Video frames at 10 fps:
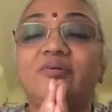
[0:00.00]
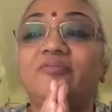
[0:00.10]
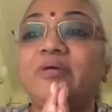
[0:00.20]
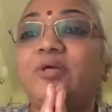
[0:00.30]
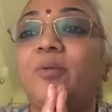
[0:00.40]

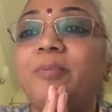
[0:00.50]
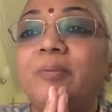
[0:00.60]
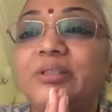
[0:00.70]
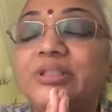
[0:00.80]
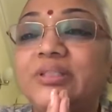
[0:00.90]
with your
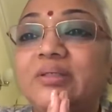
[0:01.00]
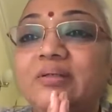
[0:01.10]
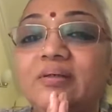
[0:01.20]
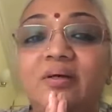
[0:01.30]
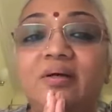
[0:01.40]
permission,
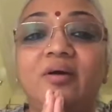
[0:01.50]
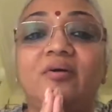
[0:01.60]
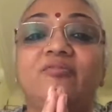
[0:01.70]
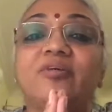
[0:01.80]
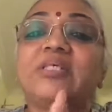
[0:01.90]

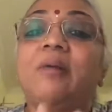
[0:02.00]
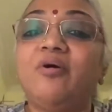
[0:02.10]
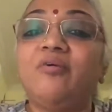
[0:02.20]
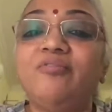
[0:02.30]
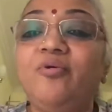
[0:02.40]
for some
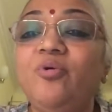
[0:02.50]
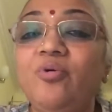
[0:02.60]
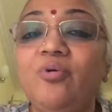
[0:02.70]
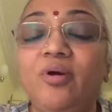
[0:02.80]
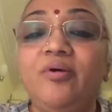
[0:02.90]
of
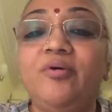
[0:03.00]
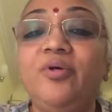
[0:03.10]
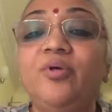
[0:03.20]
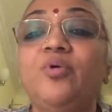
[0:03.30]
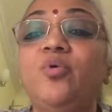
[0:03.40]

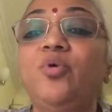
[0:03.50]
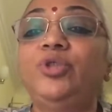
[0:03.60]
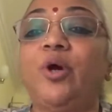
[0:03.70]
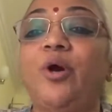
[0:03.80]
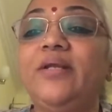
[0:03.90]
you who
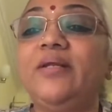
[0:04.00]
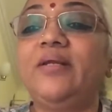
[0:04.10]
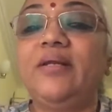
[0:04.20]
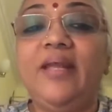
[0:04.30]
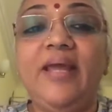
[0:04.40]
joined
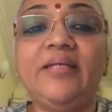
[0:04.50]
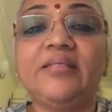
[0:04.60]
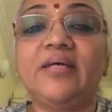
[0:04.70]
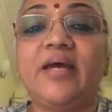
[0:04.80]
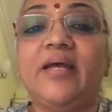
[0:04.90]
in
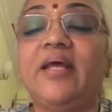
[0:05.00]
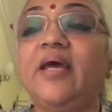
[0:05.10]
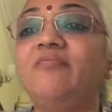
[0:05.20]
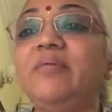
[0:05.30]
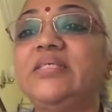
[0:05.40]
late and
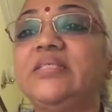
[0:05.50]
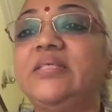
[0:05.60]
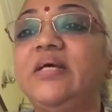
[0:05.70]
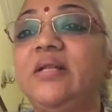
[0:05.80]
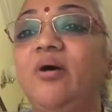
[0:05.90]
have missed
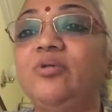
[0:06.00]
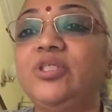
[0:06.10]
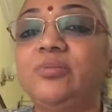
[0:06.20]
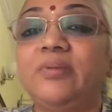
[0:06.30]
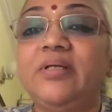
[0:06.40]
the
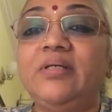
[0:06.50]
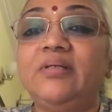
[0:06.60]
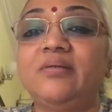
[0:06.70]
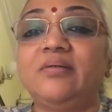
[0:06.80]
announcement,